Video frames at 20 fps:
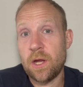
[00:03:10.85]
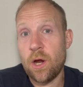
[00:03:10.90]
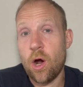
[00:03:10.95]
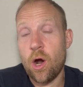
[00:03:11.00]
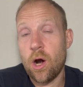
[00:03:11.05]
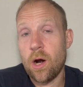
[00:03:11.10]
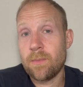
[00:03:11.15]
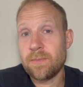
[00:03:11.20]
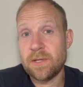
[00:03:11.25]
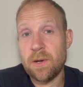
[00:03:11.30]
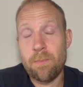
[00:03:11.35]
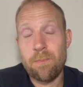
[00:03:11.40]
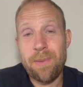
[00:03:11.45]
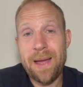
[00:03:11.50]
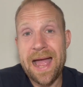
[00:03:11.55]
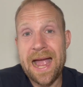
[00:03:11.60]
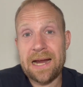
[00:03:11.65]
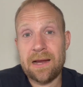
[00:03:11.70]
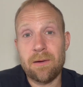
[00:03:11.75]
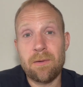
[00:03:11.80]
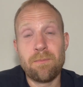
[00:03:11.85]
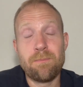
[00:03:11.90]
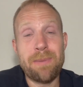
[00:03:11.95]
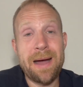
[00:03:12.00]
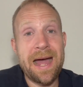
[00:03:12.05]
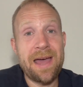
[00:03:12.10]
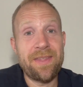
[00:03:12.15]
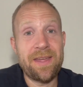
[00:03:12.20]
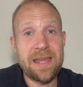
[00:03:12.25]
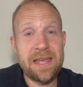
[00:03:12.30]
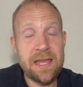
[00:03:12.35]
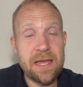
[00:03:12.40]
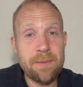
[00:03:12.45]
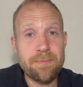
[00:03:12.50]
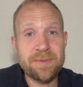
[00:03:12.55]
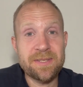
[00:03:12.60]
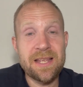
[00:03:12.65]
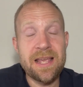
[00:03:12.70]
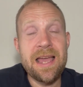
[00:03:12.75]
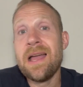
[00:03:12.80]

arms are back by the hips,